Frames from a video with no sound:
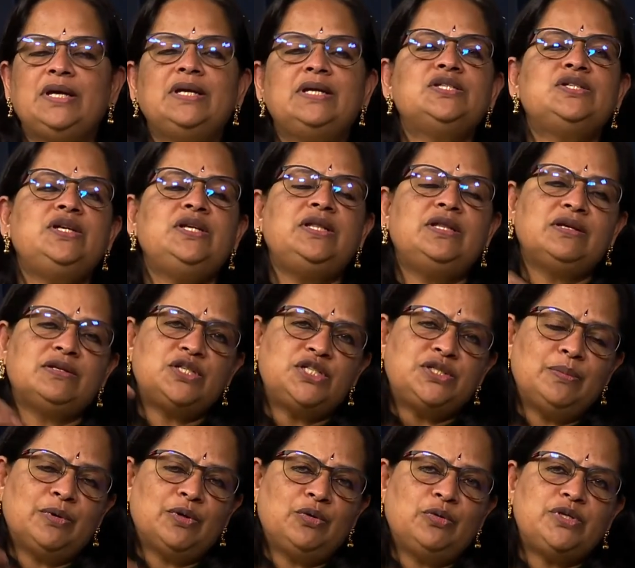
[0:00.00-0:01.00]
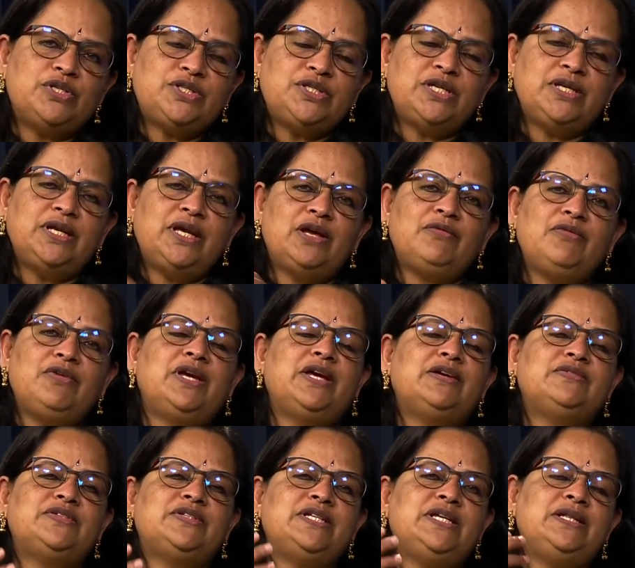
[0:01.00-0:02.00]
See, in the questionnaire we
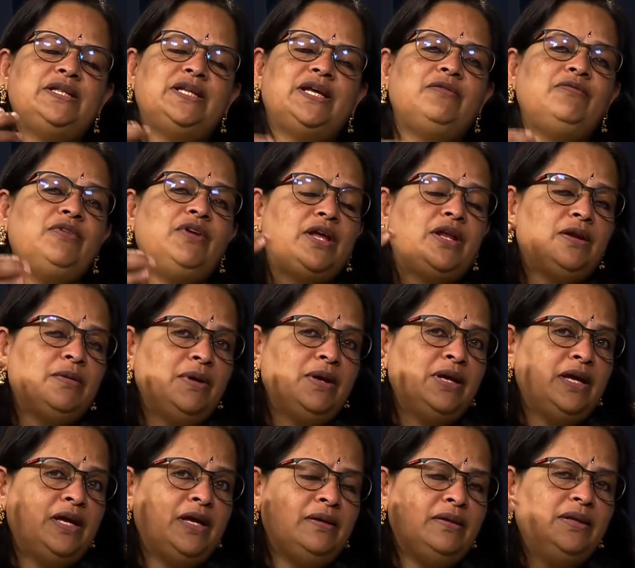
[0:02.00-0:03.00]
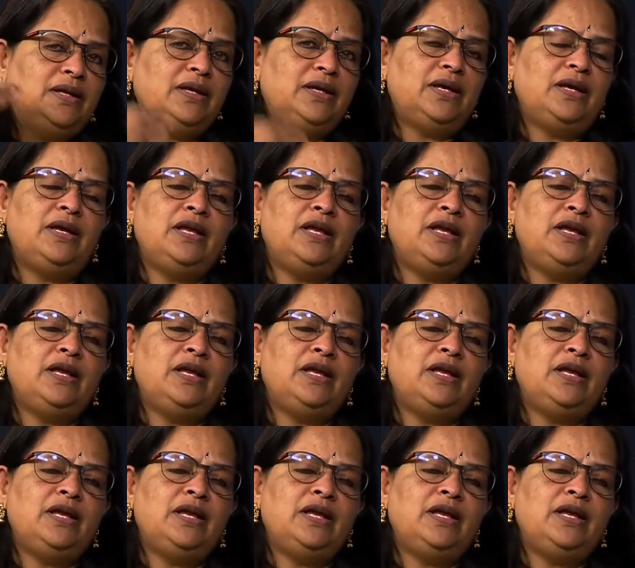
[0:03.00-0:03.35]
have seen that the